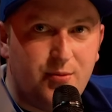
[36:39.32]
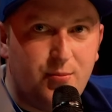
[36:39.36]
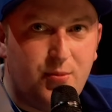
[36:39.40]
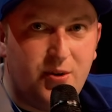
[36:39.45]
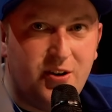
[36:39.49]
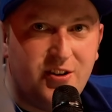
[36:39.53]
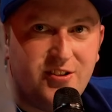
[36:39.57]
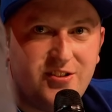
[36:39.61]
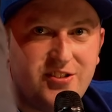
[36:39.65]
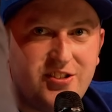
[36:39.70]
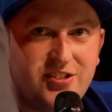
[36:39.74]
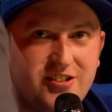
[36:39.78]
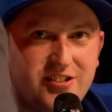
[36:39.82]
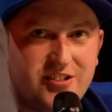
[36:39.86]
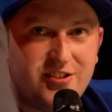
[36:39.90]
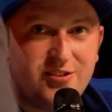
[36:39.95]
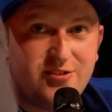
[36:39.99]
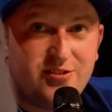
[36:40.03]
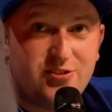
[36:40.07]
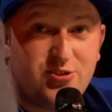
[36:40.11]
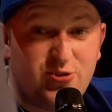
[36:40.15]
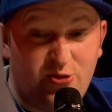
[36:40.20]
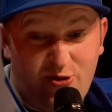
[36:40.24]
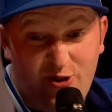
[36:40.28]
ambulance.
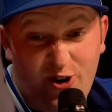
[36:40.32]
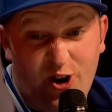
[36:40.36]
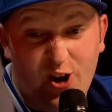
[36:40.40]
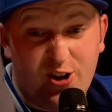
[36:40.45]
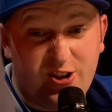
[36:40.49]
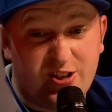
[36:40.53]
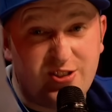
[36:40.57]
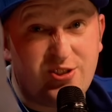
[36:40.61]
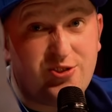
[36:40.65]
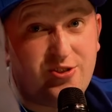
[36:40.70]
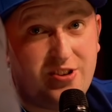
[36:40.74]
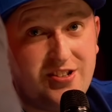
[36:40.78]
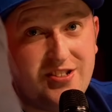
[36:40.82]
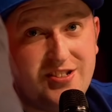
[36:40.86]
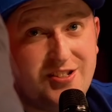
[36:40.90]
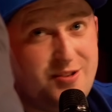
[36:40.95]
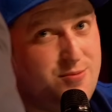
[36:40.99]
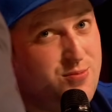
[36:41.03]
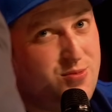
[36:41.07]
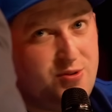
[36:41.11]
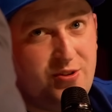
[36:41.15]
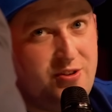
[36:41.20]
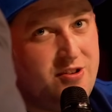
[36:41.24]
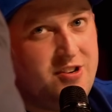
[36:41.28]
Sort of like a
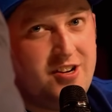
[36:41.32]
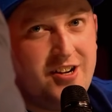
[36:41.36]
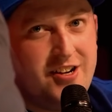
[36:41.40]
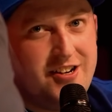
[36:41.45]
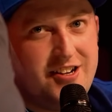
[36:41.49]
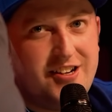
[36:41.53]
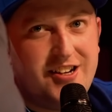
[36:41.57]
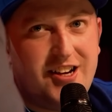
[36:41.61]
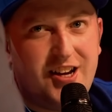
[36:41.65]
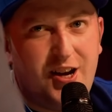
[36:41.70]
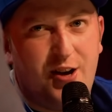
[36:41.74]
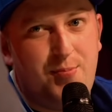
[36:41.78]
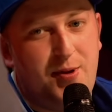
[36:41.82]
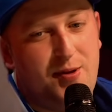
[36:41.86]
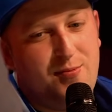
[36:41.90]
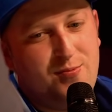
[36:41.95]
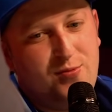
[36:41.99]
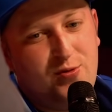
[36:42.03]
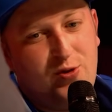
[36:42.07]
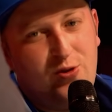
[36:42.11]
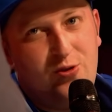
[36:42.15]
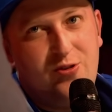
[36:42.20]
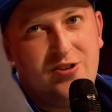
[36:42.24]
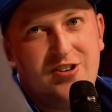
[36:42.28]
transit, but a bit
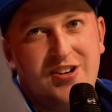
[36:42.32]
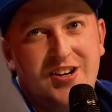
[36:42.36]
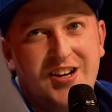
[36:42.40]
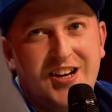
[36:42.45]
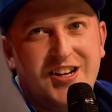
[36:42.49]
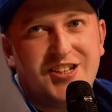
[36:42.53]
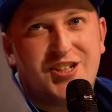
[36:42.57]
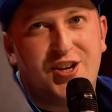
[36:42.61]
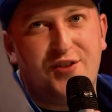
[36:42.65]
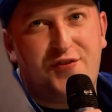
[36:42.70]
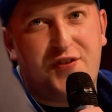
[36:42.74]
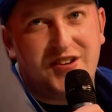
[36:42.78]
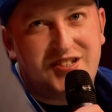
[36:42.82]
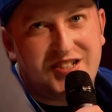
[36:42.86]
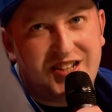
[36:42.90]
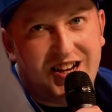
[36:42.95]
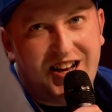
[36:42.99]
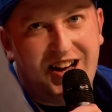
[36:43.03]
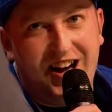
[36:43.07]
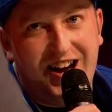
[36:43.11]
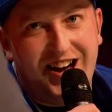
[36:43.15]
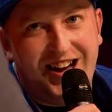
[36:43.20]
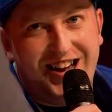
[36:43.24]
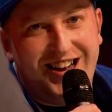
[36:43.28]
more
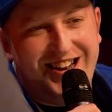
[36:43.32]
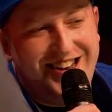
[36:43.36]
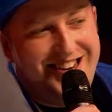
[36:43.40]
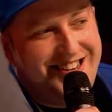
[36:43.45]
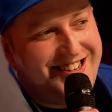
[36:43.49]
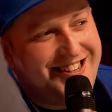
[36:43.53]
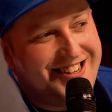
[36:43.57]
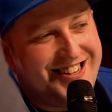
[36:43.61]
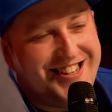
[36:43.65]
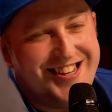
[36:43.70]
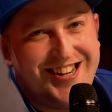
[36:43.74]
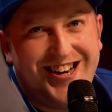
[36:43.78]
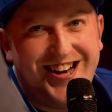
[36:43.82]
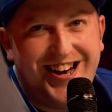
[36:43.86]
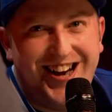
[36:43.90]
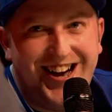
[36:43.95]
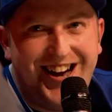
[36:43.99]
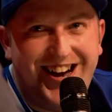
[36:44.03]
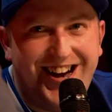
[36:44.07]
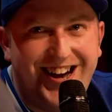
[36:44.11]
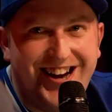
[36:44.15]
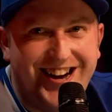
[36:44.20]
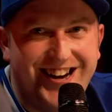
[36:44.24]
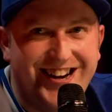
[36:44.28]
sophisticated.
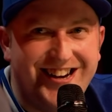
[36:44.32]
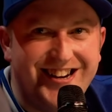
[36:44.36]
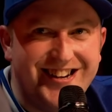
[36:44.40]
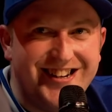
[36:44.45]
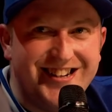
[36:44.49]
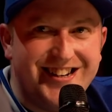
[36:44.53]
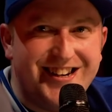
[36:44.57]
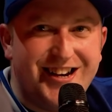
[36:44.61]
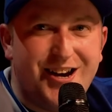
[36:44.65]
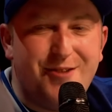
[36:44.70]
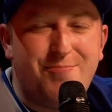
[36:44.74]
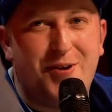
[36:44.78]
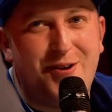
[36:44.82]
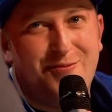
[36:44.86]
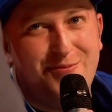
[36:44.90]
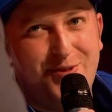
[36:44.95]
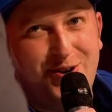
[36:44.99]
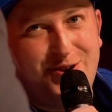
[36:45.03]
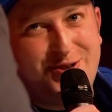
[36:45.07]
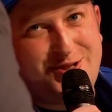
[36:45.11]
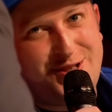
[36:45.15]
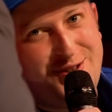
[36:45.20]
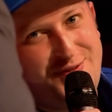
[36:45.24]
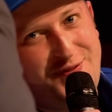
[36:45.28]
A bit
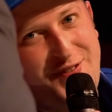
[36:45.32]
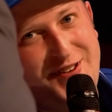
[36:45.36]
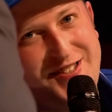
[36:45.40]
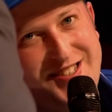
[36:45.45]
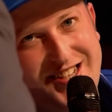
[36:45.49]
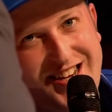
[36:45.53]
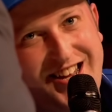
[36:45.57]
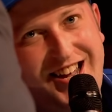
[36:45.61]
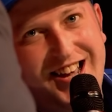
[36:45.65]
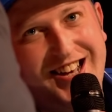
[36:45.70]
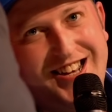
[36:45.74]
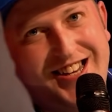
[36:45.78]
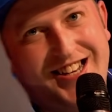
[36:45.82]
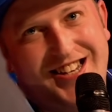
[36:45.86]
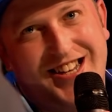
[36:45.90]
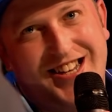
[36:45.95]
more sophisticated.